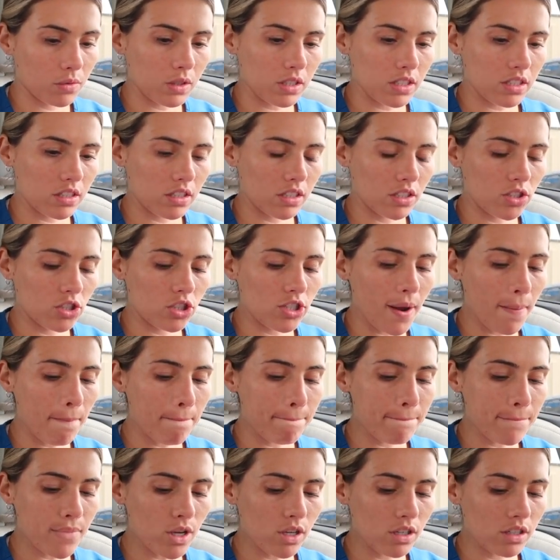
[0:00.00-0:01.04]
It's the
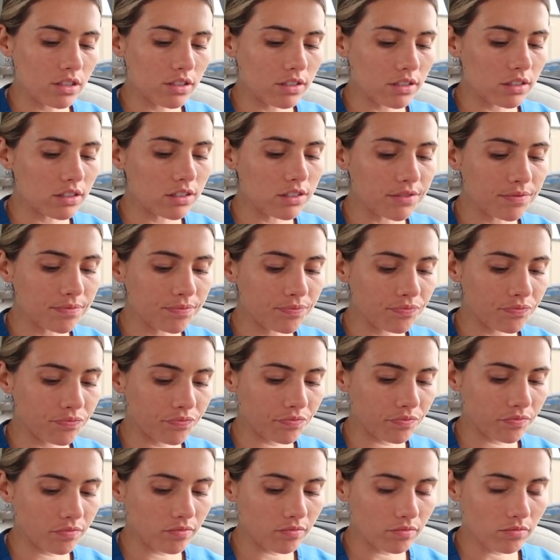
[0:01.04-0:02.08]
chapel.
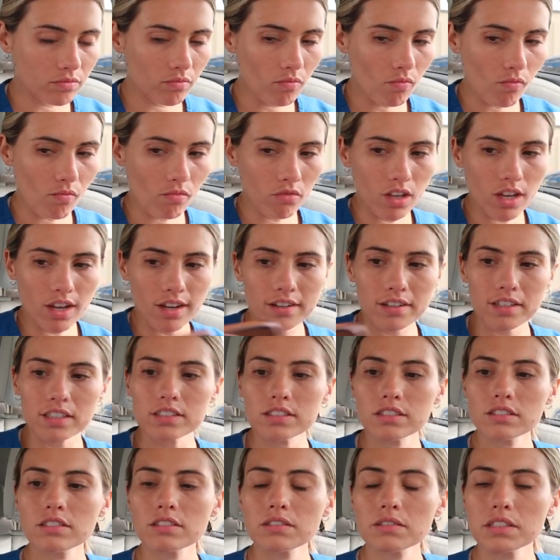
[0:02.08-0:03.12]
I'm
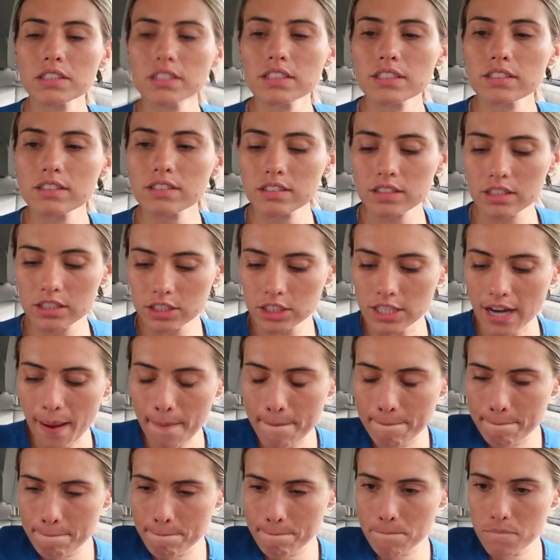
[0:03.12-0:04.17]
going to the
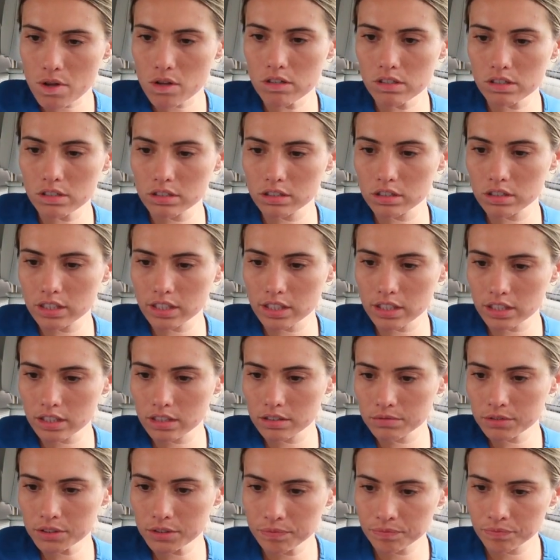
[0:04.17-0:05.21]
chapel
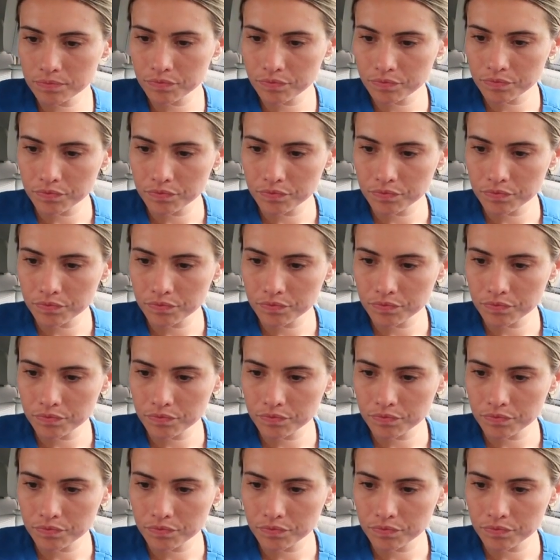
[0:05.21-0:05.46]
and